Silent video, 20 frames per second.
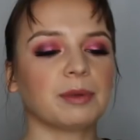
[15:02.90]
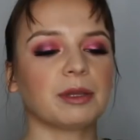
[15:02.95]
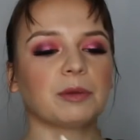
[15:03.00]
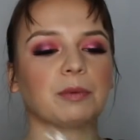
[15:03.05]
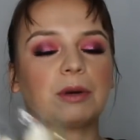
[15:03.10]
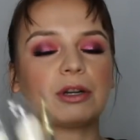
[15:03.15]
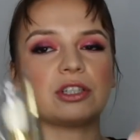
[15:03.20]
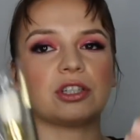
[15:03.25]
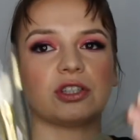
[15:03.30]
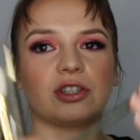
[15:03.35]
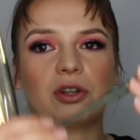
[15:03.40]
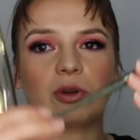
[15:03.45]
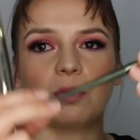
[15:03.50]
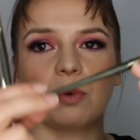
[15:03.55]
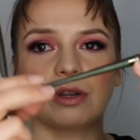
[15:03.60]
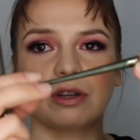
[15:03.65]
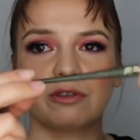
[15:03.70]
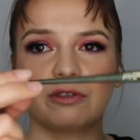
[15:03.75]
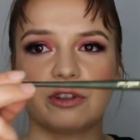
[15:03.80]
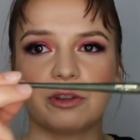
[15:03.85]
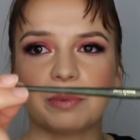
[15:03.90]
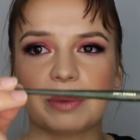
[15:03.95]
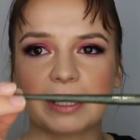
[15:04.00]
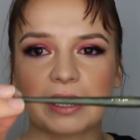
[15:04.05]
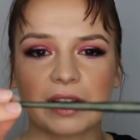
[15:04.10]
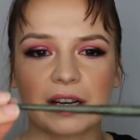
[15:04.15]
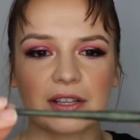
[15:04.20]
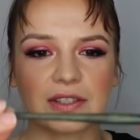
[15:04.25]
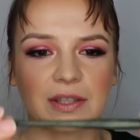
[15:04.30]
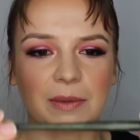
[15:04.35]
Smith brushes are wonderful
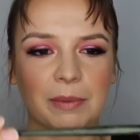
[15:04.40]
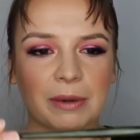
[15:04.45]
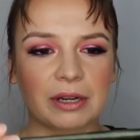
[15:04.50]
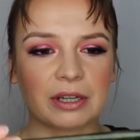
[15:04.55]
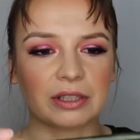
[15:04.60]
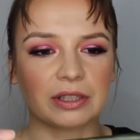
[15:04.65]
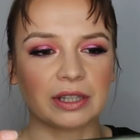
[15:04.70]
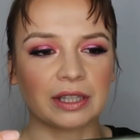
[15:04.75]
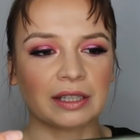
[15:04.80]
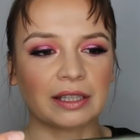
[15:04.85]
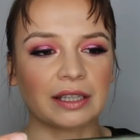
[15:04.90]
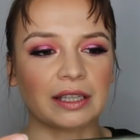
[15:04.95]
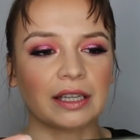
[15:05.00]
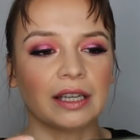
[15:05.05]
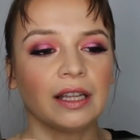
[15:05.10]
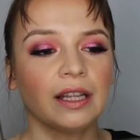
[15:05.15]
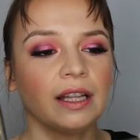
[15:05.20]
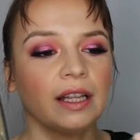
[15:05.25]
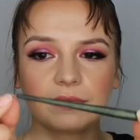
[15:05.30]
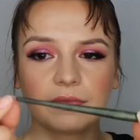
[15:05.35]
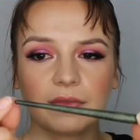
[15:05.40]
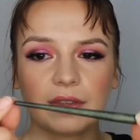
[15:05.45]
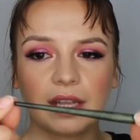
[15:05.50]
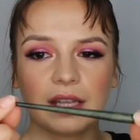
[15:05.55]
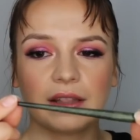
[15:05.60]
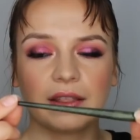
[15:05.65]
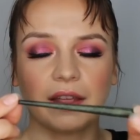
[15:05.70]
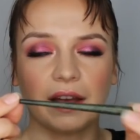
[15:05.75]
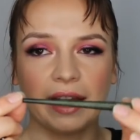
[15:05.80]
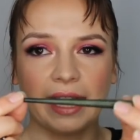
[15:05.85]
because apparently
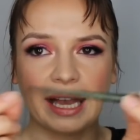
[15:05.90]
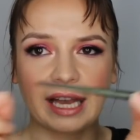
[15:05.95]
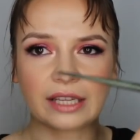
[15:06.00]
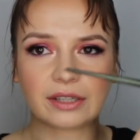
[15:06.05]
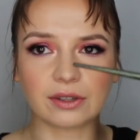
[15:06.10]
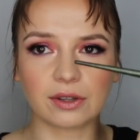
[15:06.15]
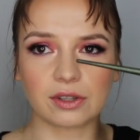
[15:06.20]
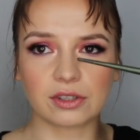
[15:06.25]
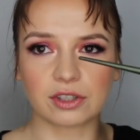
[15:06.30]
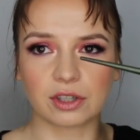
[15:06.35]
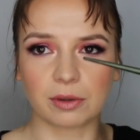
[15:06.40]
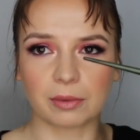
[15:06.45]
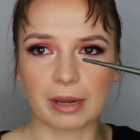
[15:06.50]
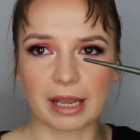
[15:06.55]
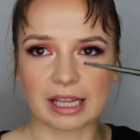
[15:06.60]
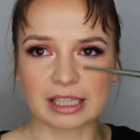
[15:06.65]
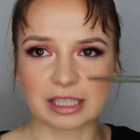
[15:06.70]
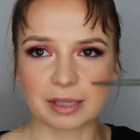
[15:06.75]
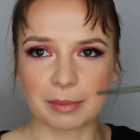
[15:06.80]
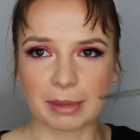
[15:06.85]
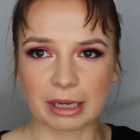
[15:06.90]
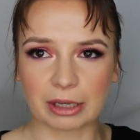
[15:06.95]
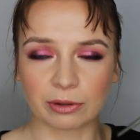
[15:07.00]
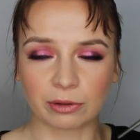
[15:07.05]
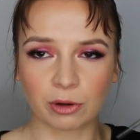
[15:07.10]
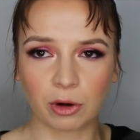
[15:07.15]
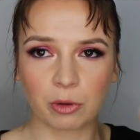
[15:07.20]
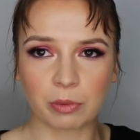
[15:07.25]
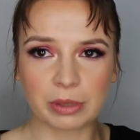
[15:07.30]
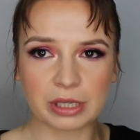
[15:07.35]
the handles are
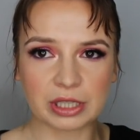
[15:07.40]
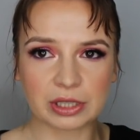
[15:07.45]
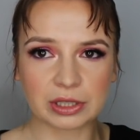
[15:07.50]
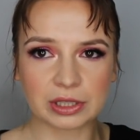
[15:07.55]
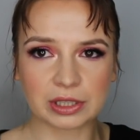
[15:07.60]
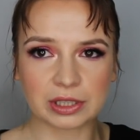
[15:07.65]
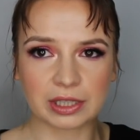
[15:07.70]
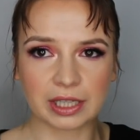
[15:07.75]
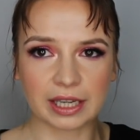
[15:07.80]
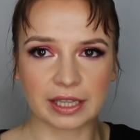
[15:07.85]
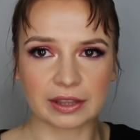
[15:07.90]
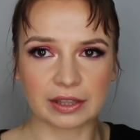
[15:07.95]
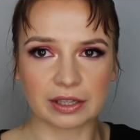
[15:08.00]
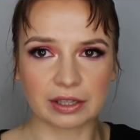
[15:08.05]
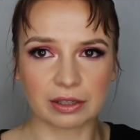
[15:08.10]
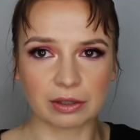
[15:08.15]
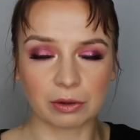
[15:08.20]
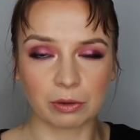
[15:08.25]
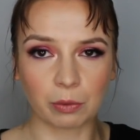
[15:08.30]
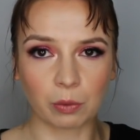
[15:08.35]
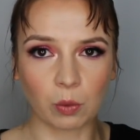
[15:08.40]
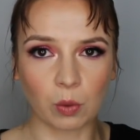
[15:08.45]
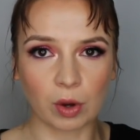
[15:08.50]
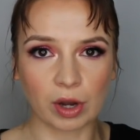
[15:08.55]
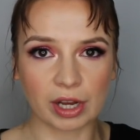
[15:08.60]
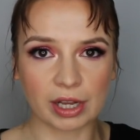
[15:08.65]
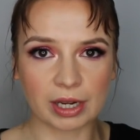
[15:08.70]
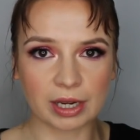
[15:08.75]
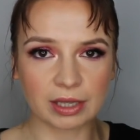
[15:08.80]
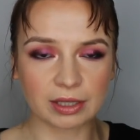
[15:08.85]
antimicrobial and they're
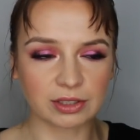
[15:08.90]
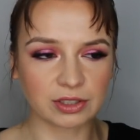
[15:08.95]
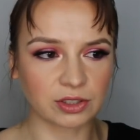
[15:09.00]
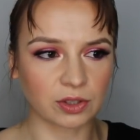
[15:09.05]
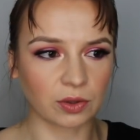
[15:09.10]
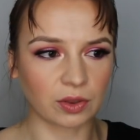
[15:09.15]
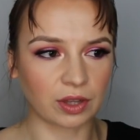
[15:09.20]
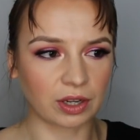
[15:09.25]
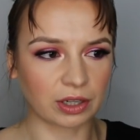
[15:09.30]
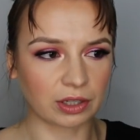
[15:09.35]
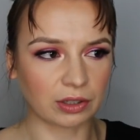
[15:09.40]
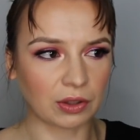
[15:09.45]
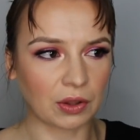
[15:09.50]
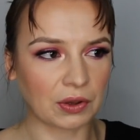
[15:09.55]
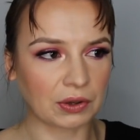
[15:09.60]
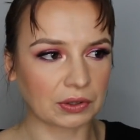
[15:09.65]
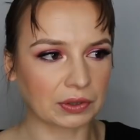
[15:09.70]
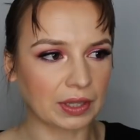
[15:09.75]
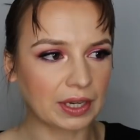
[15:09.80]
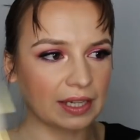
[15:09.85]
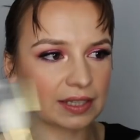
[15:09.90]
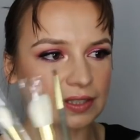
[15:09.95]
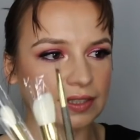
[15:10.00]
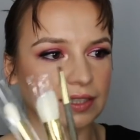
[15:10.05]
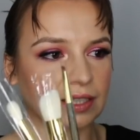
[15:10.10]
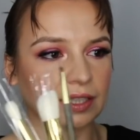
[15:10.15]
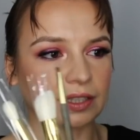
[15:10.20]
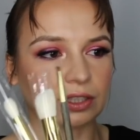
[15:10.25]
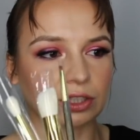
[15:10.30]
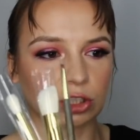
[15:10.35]
wood, so they're long
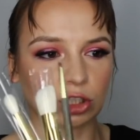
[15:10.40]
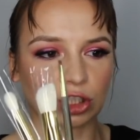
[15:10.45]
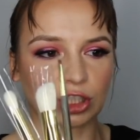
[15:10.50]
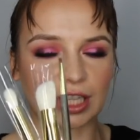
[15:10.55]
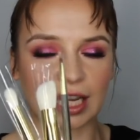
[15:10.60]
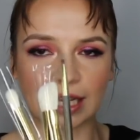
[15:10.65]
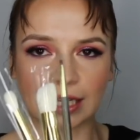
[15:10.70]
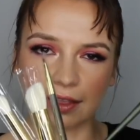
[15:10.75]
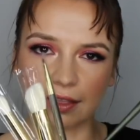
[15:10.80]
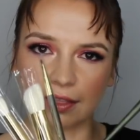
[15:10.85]
lasting, they're stained.